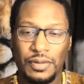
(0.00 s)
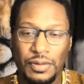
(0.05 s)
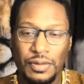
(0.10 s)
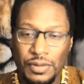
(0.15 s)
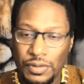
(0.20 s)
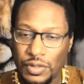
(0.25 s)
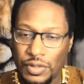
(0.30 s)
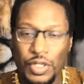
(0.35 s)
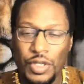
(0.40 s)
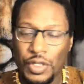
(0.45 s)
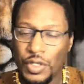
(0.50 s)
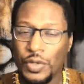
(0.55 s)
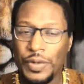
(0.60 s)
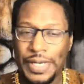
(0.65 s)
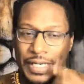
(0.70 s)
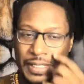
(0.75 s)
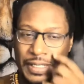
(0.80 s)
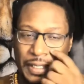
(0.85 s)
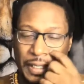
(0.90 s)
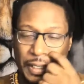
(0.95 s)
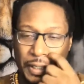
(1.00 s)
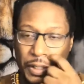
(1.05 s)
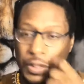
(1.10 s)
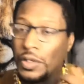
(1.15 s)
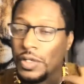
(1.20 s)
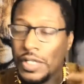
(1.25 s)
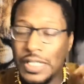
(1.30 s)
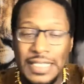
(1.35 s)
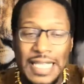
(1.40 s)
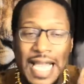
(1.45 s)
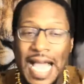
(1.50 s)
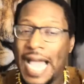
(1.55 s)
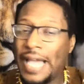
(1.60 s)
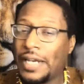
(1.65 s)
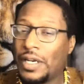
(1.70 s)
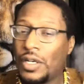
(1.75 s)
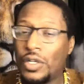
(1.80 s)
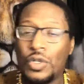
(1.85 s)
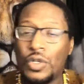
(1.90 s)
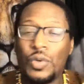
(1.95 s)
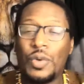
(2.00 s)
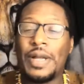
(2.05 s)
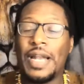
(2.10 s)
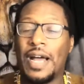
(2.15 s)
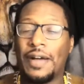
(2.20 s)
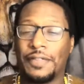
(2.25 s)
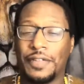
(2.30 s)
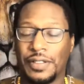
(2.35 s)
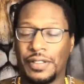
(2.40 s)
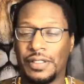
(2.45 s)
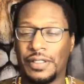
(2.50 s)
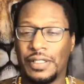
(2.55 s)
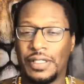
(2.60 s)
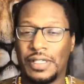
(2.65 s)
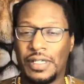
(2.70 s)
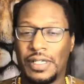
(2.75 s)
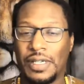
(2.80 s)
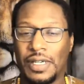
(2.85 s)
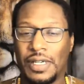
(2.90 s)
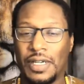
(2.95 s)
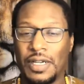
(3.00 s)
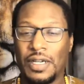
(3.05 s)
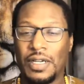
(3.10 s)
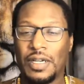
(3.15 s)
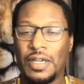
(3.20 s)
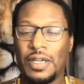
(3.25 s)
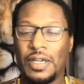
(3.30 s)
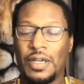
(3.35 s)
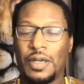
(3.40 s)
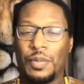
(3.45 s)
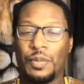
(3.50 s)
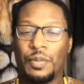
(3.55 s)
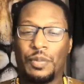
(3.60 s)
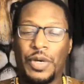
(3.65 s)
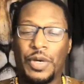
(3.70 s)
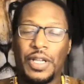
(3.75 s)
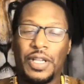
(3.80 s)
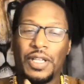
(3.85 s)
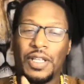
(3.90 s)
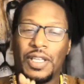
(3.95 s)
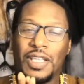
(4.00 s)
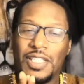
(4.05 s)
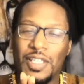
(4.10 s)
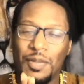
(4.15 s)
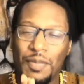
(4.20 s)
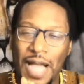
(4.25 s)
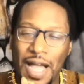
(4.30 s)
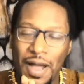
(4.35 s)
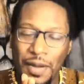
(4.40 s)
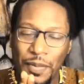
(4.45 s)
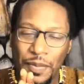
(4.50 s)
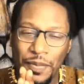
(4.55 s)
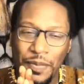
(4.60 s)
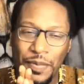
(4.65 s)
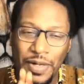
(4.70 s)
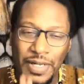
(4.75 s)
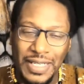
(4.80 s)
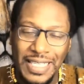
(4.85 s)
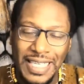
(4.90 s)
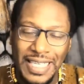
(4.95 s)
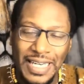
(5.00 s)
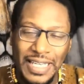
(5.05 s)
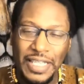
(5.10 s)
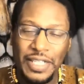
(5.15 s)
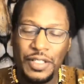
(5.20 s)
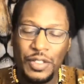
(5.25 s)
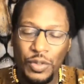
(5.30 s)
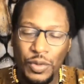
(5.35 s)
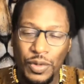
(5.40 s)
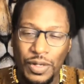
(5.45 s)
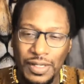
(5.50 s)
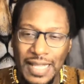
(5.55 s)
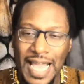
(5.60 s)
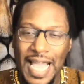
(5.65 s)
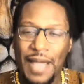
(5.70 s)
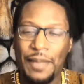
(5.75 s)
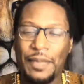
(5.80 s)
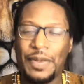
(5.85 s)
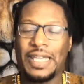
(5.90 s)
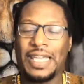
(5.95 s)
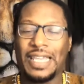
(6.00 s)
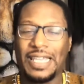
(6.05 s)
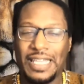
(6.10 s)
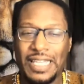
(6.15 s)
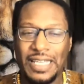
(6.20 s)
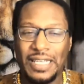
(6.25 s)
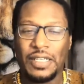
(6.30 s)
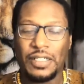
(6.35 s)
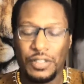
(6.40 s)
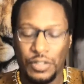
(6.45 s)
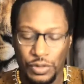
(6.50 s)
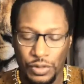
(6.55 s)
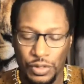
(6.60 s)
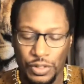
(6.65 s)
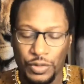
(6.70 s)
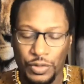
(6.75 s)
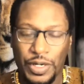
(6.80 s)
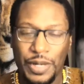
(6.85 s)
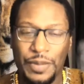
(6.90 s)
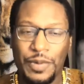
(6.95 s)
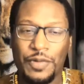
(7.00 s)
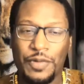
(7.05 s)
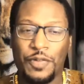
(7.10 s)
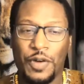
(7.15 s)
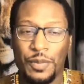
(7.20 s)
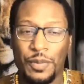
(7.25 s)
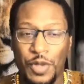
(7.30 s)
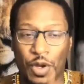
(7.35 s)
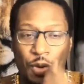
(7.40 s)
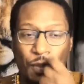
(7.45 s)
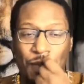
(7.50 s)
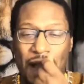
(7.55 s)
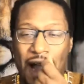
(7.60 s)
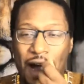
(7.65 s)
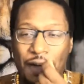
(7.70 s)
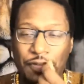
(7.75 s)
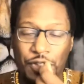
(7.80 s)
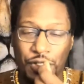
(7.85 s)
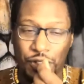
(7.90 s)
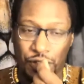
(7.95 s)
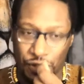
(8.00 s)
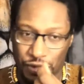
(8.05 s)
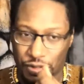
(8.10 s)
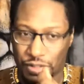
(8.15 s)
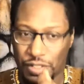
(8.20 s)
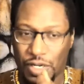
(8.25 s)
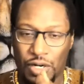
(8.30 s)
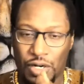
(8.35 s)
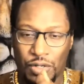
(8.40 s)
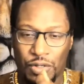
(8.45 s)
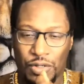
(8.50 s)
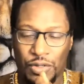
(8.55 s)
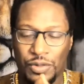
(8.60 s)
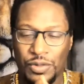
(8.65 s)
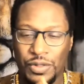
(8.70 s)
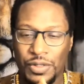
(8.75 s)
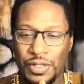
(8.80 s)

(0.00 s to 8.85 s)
You can do anything. You can decide to do whatever. But it's about getting into alignment and getting into agreement from your mouth to your soul.